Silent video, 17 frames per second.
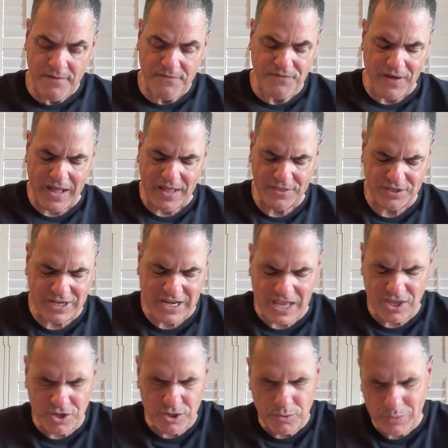Father,
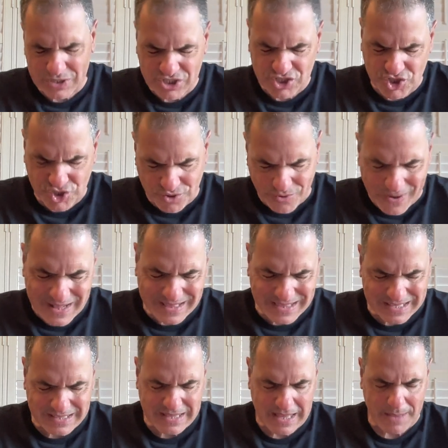that you would
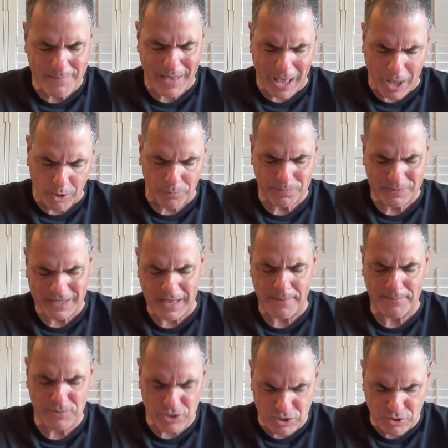strengthen them, help
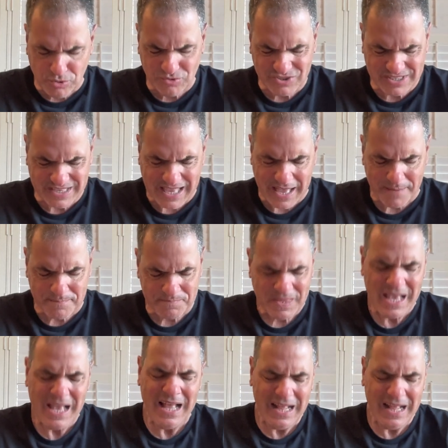them, use them.